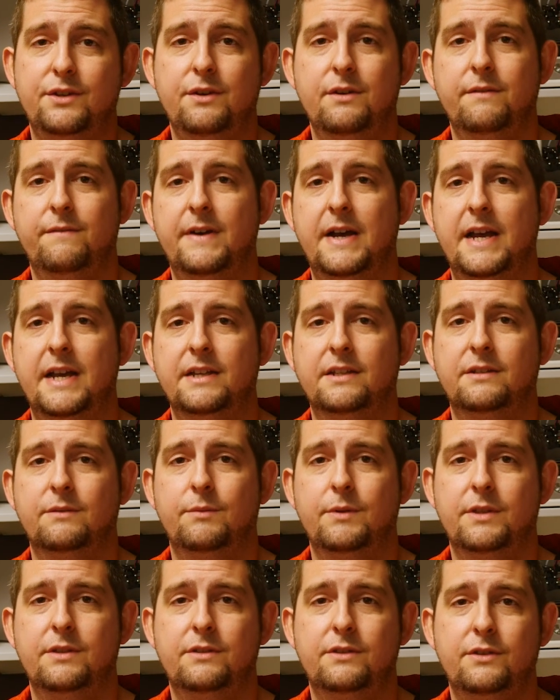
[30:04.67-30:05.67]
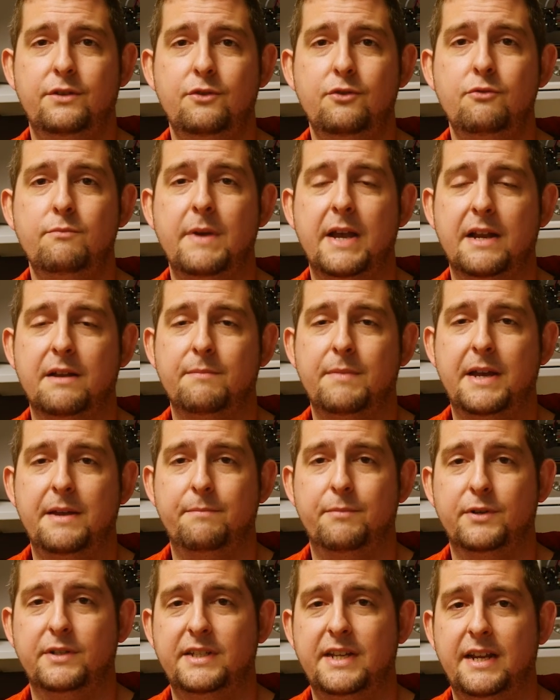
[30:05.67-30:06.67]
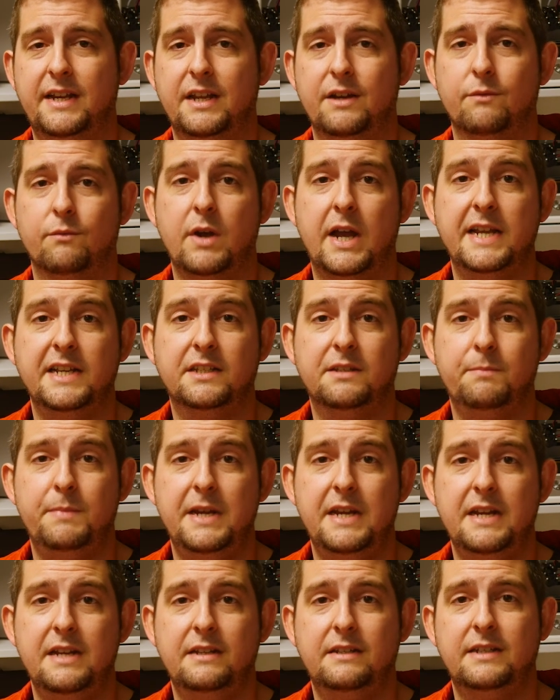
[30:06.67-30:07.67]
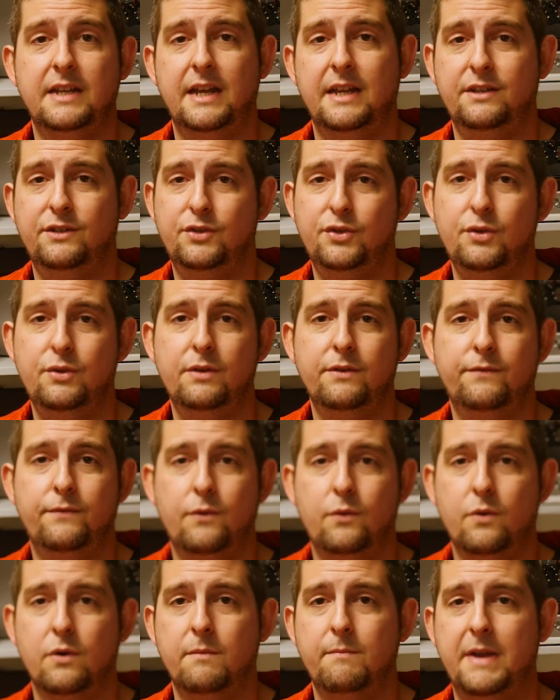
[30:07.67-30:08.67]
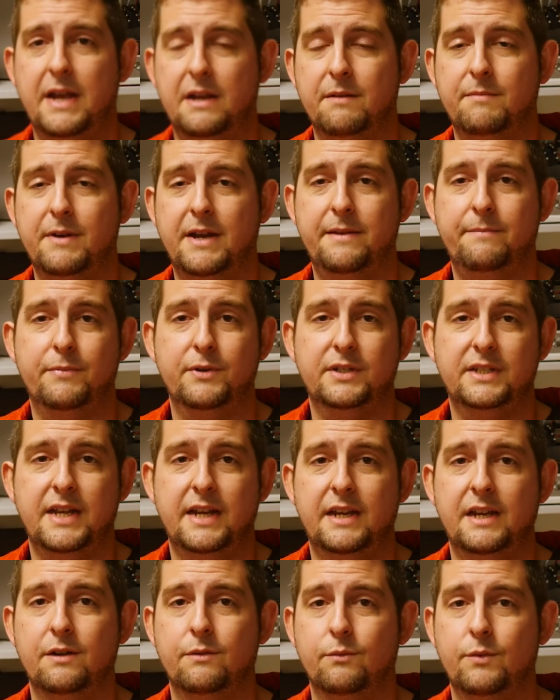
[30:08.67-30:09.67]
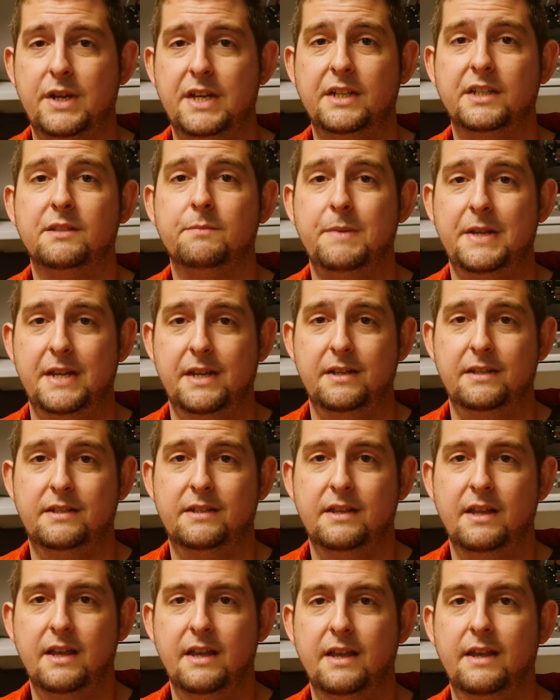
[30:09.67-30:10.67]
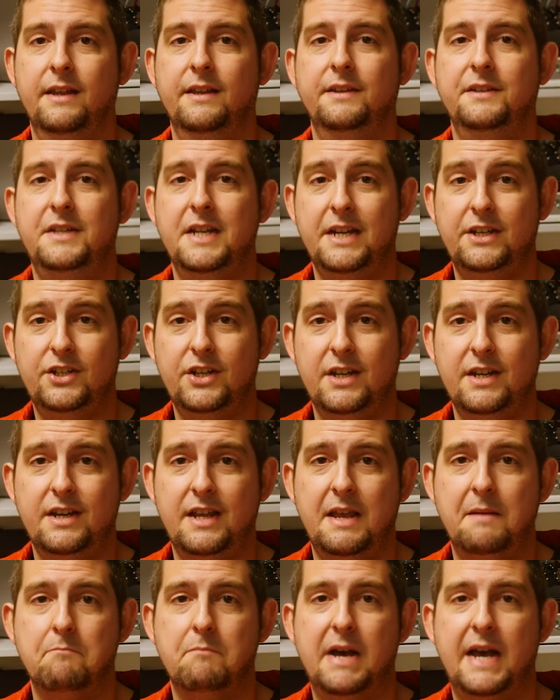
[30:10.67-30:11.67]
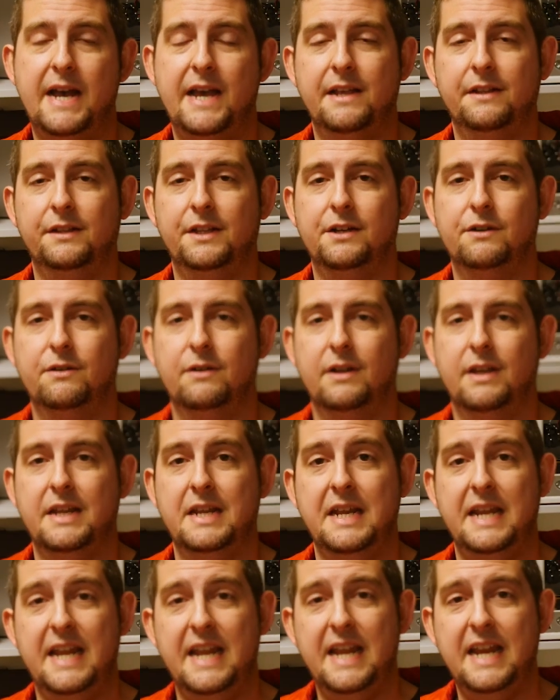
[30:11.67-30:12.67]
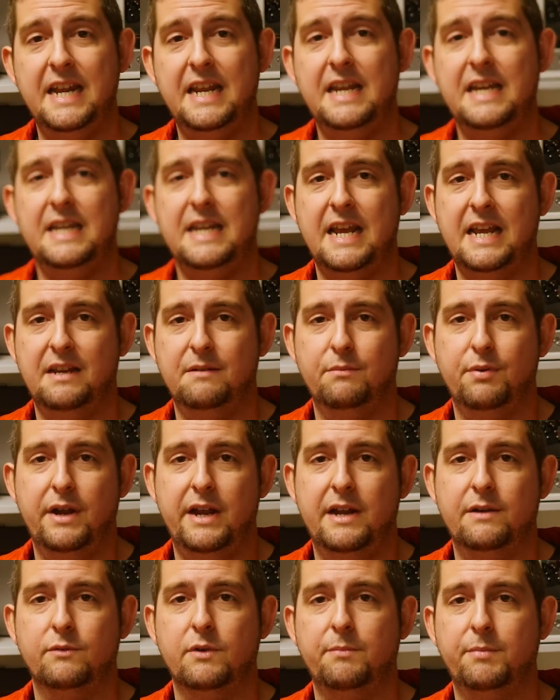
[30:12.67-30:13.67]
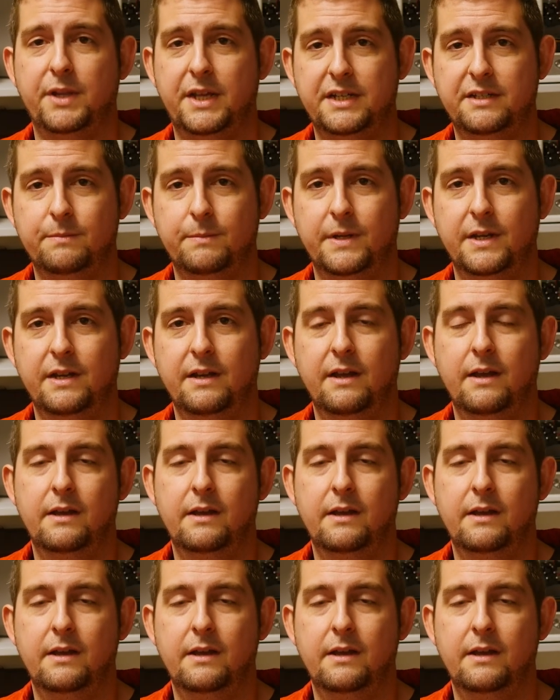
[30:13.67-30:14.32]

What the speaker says: 2 device with 2 megabyte per second write speeds and 2 to 4 megabyte per second read speeds. Ditch it and buy literally any name brand replacement.